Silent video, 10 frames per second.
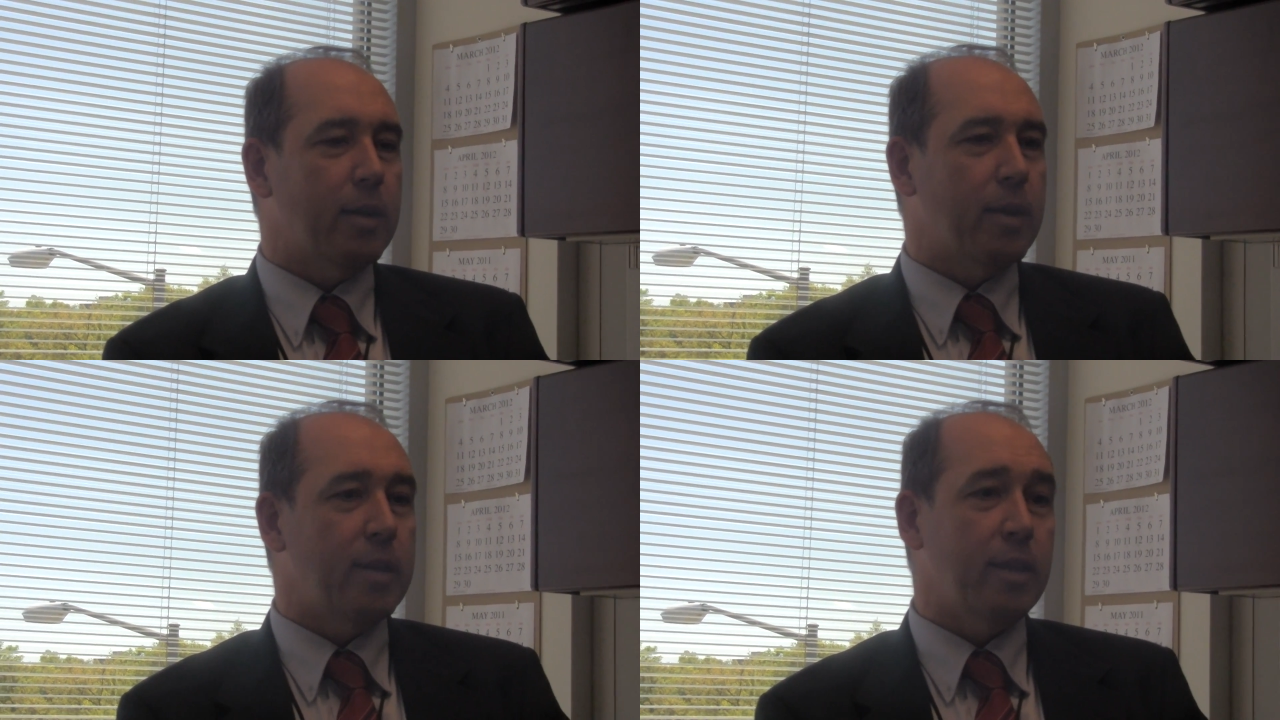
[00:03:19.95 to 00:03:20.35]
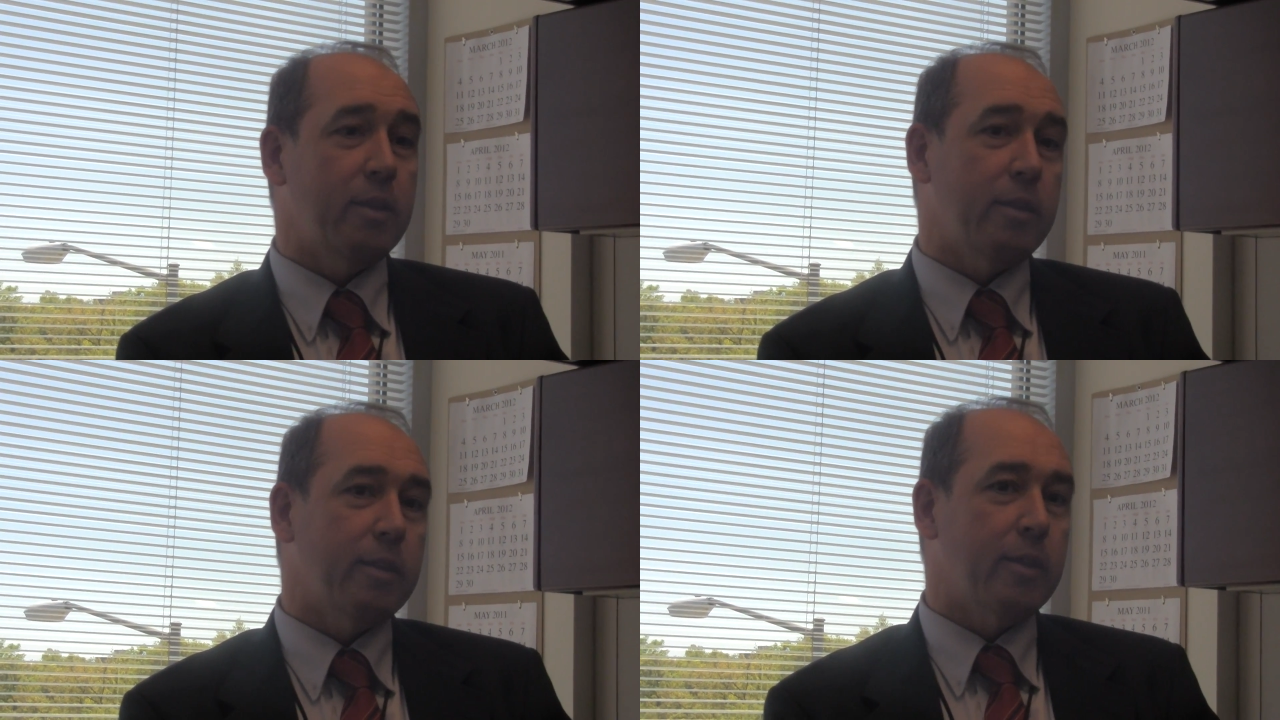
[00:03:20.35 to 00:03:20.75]
And
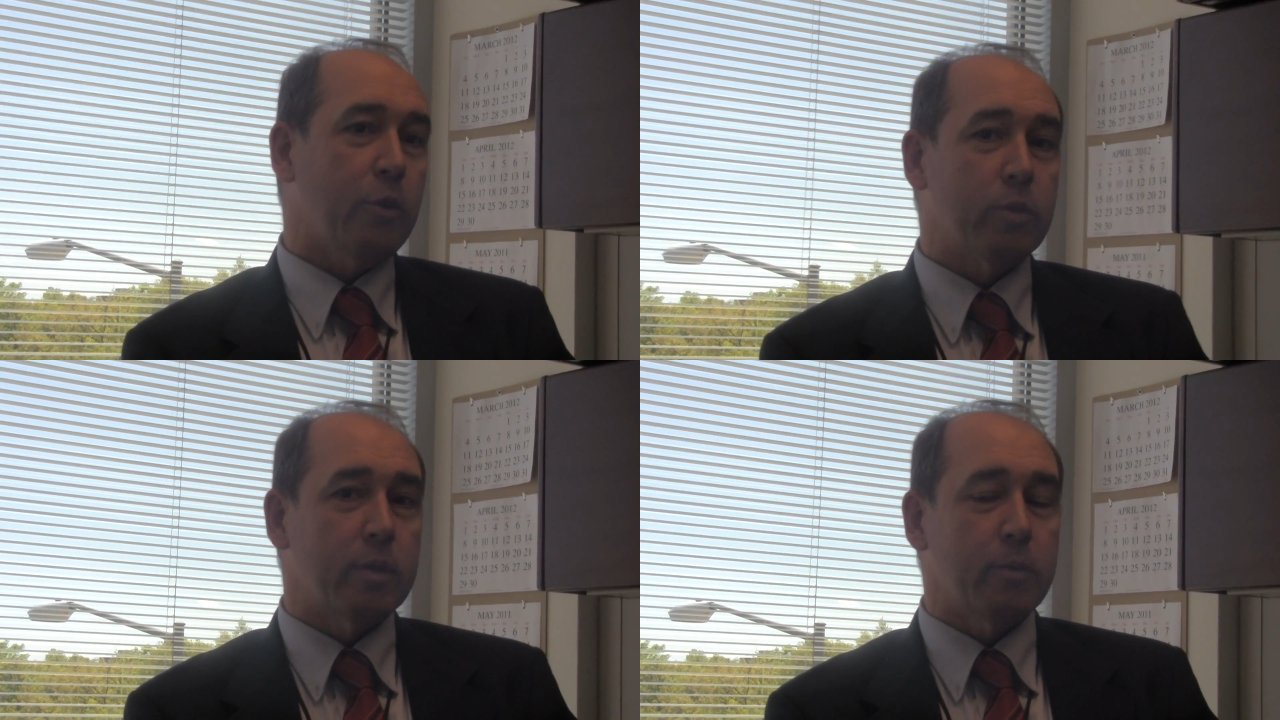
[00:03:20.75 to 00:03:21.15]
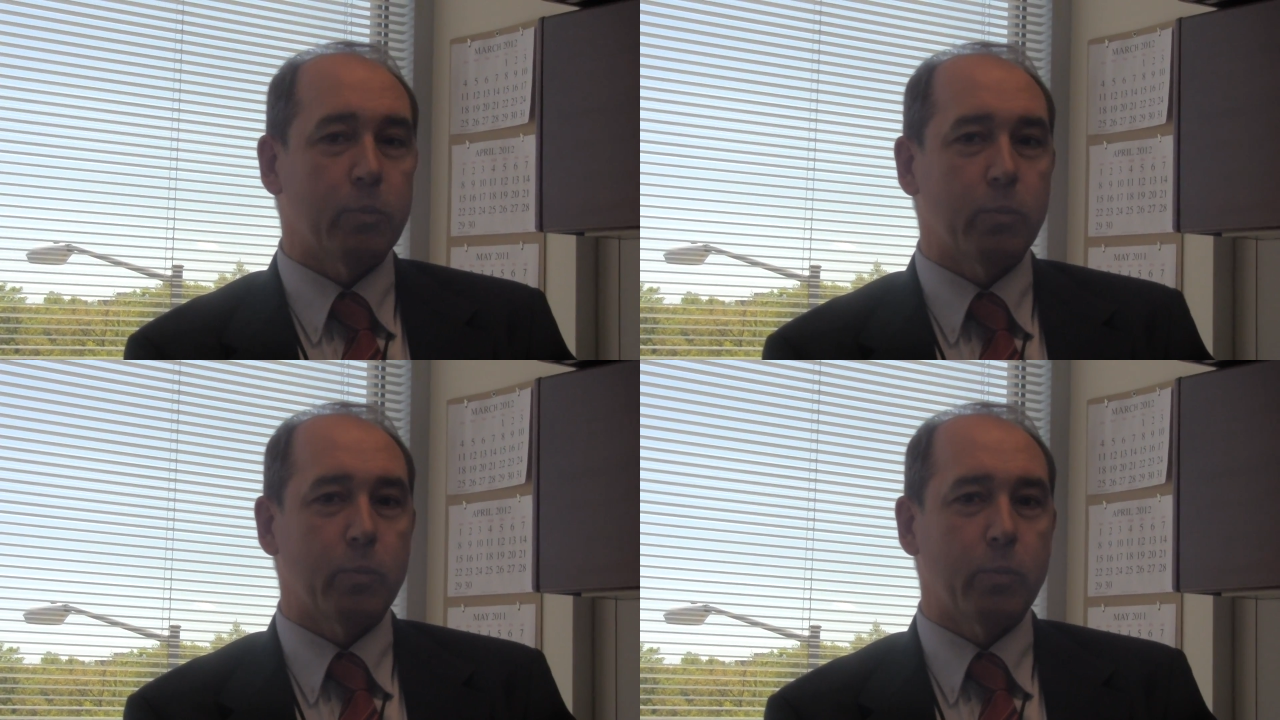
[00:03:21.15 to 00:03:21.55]
then they only
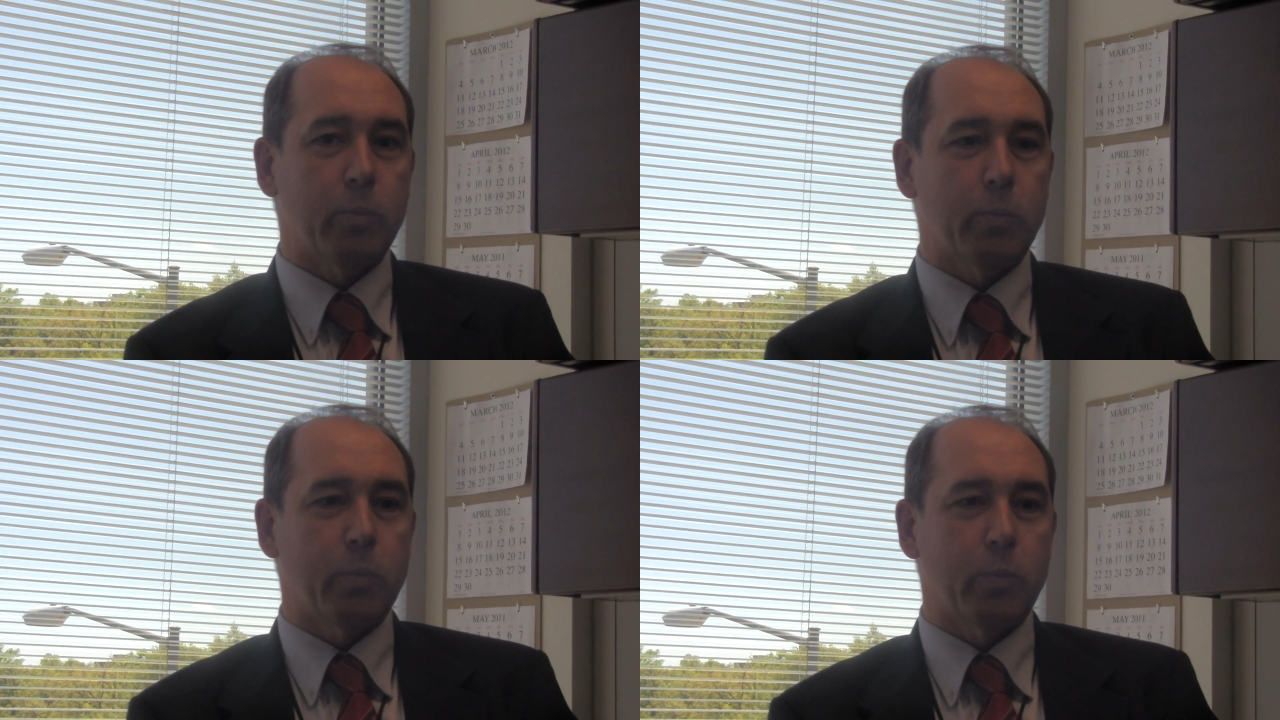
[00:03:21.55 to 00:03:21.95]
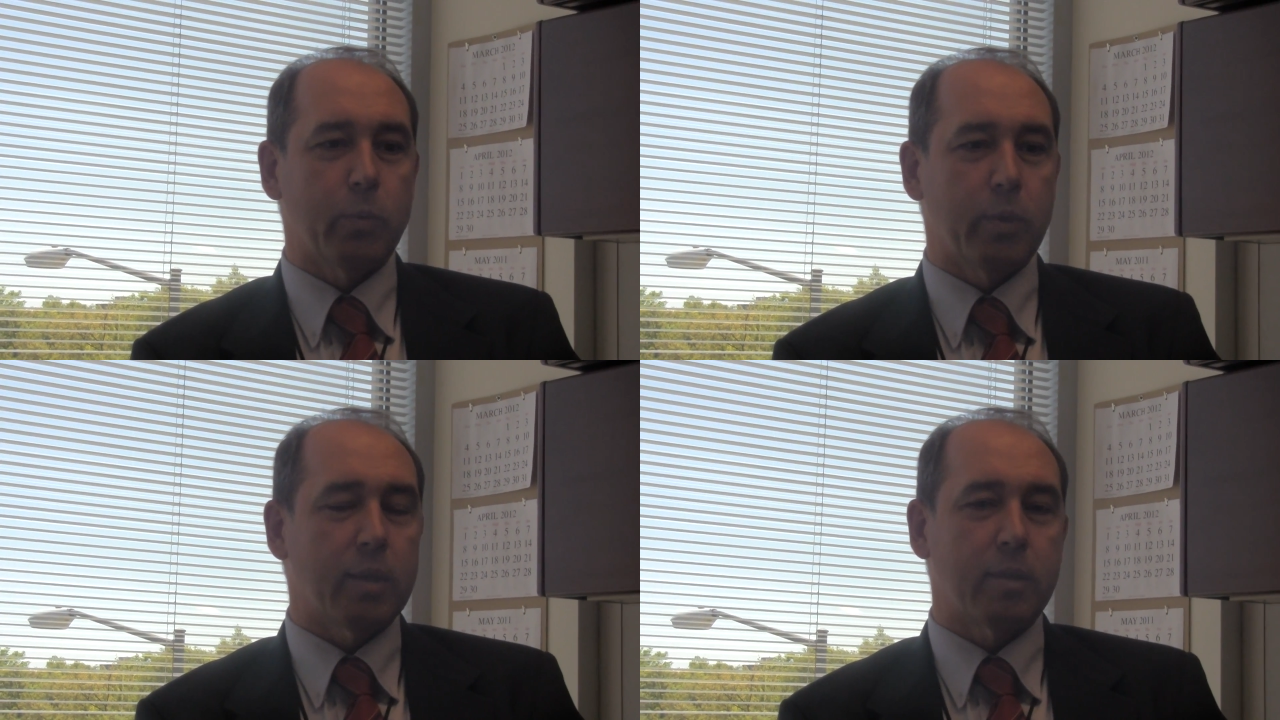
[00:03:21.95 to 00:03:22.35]

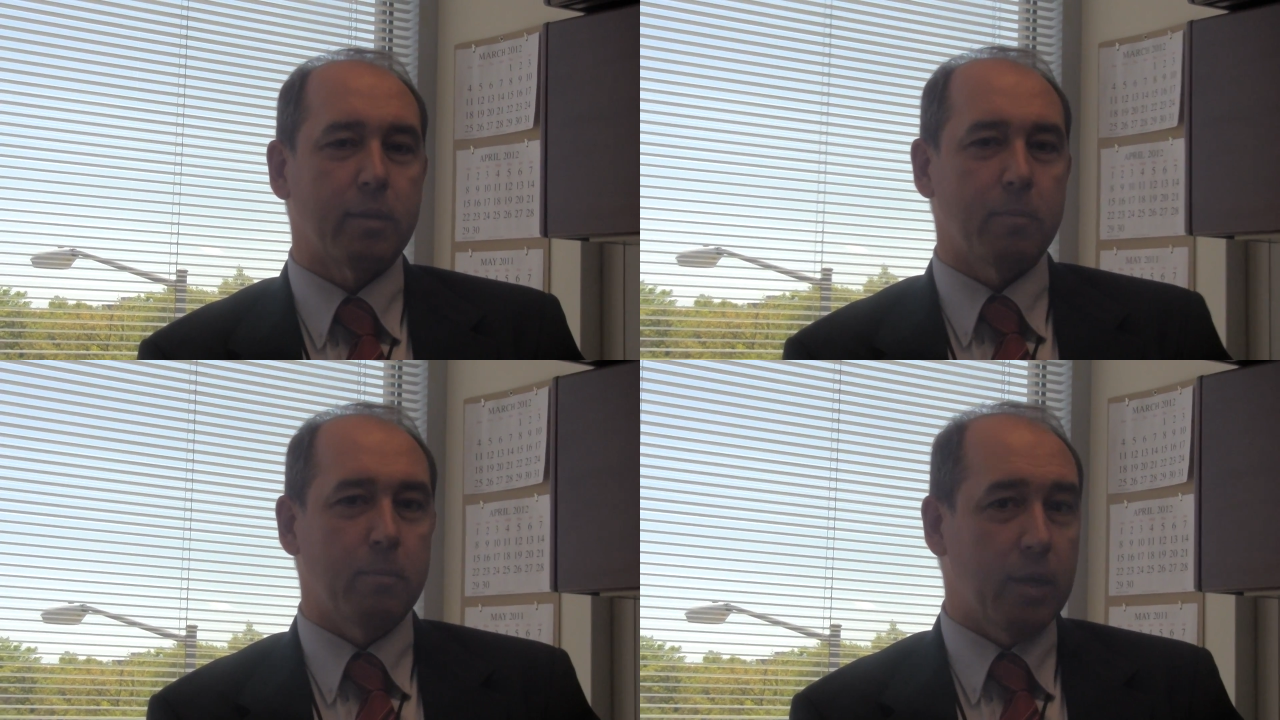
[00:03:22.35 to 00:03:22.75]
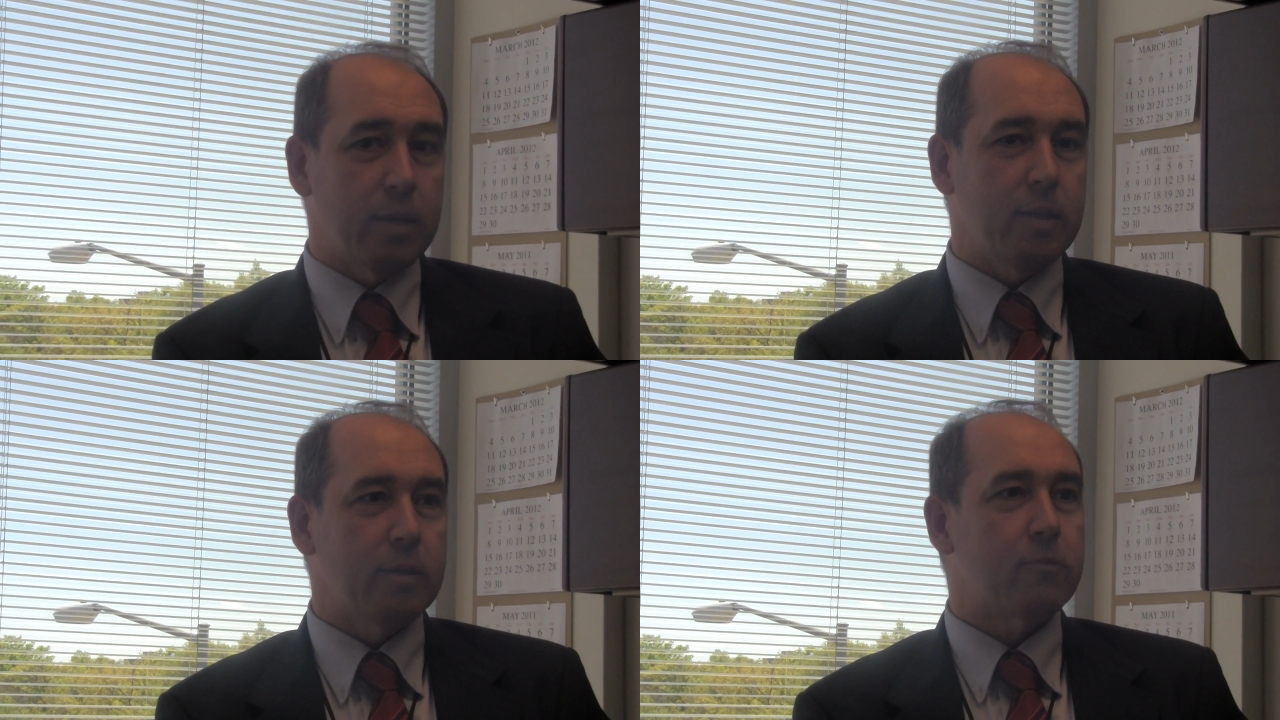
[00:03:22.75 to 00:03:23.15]
get
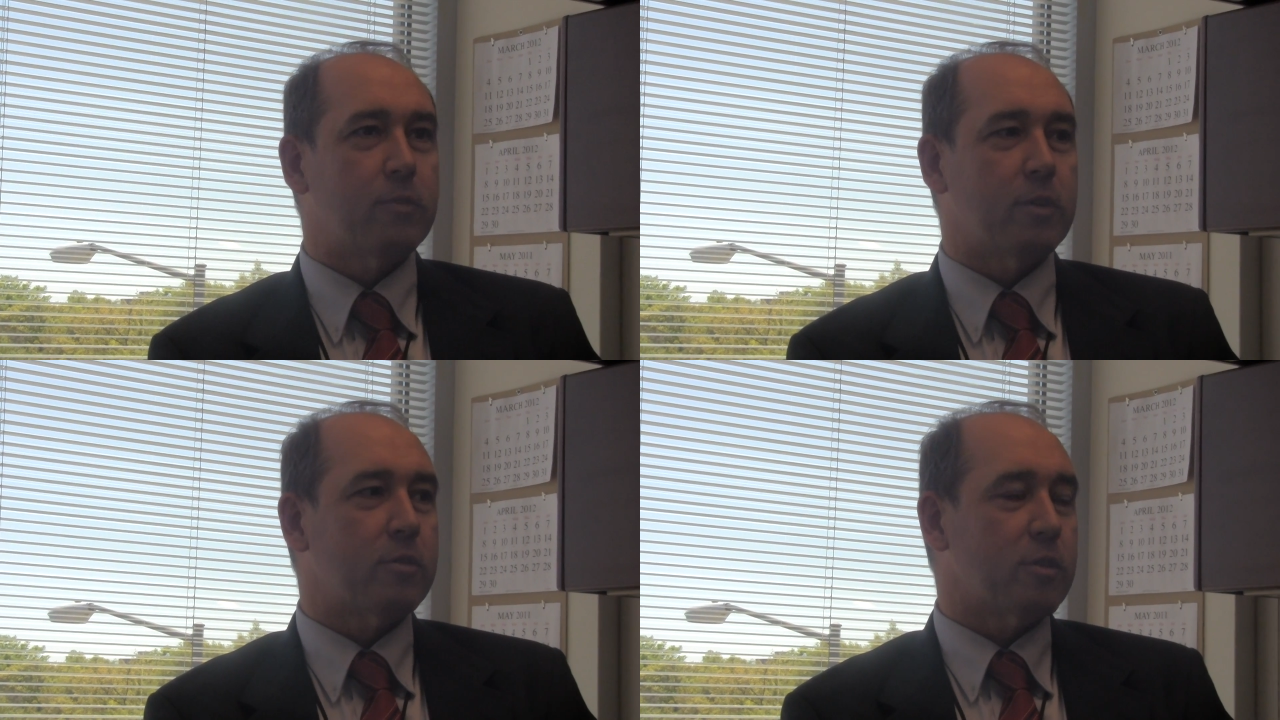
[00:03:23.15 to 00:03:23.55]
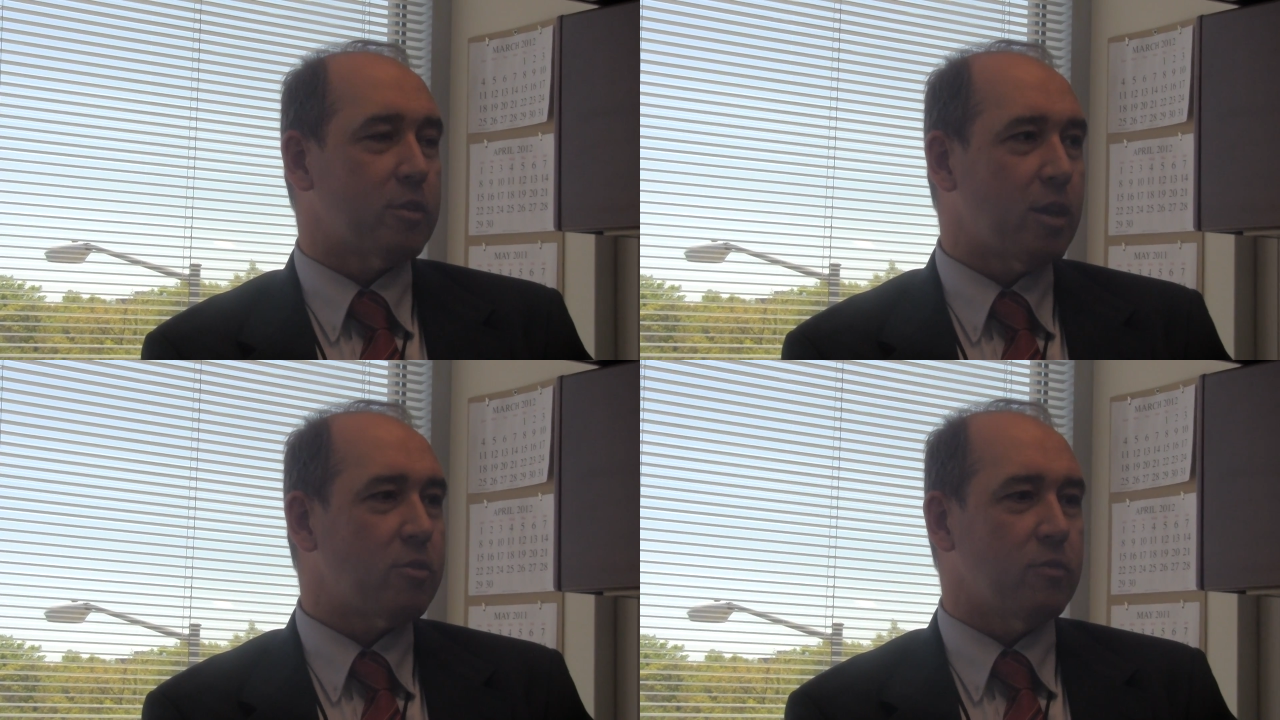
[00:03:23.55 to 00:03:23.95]
money if they're
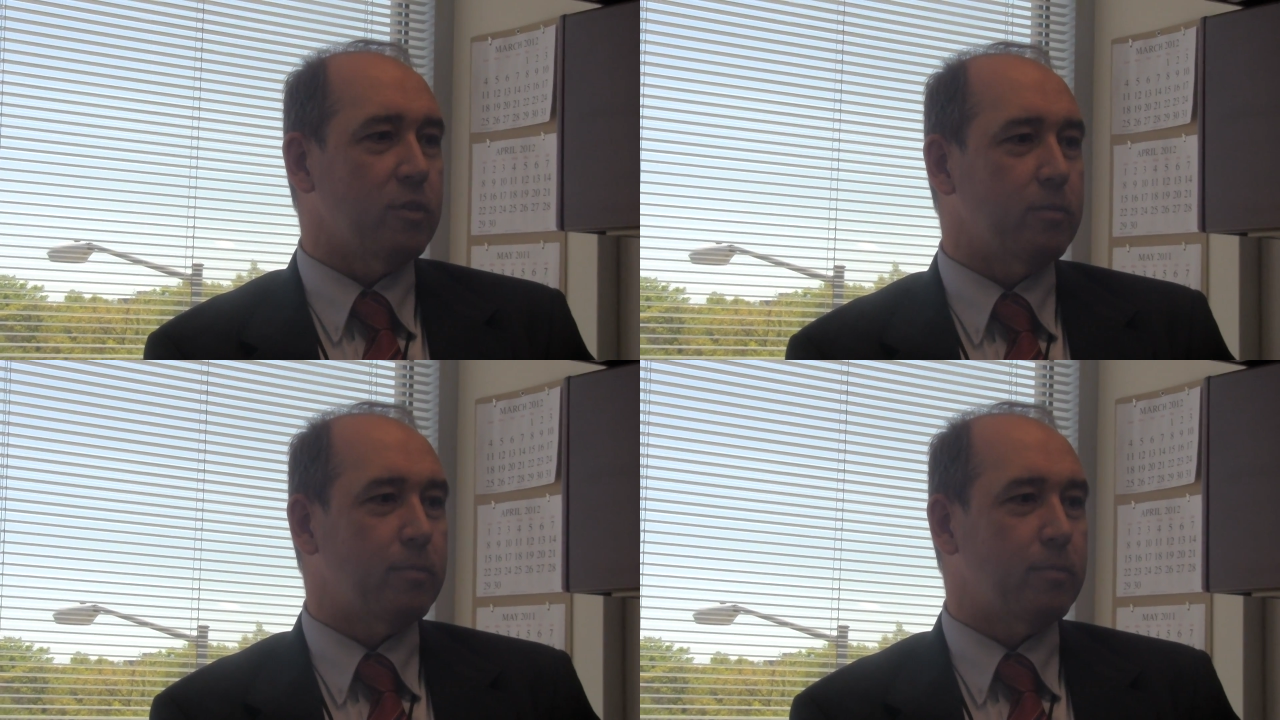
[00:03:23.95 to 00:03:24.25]
successful,